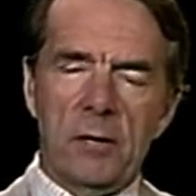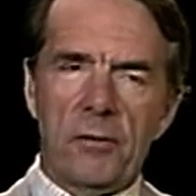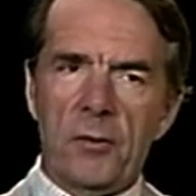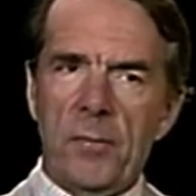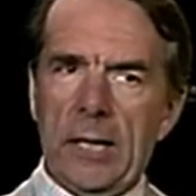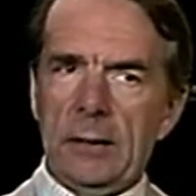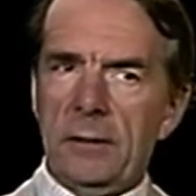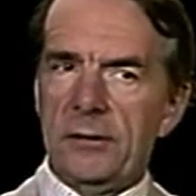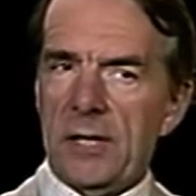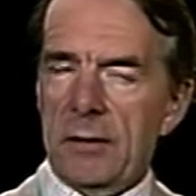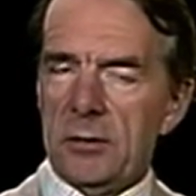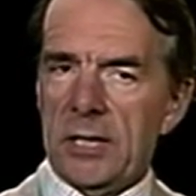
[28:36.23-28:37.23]
of the battle that
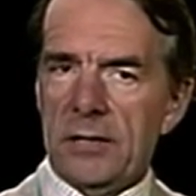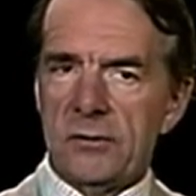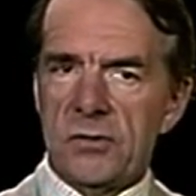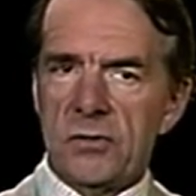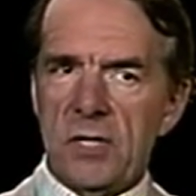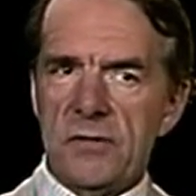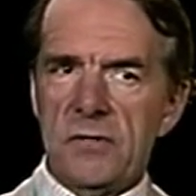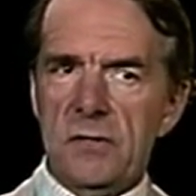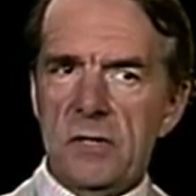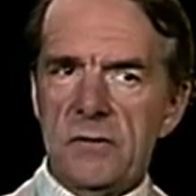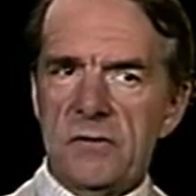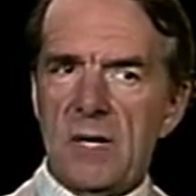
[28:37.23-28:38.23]
I would like to stress in
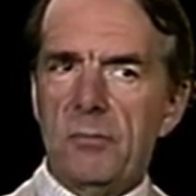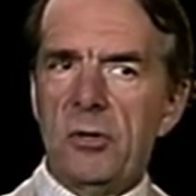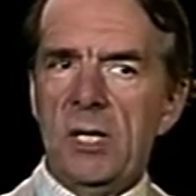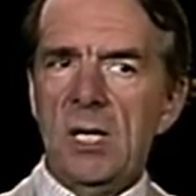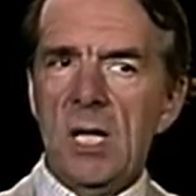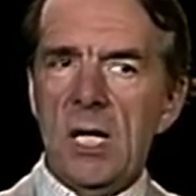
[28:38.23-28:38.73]
this summary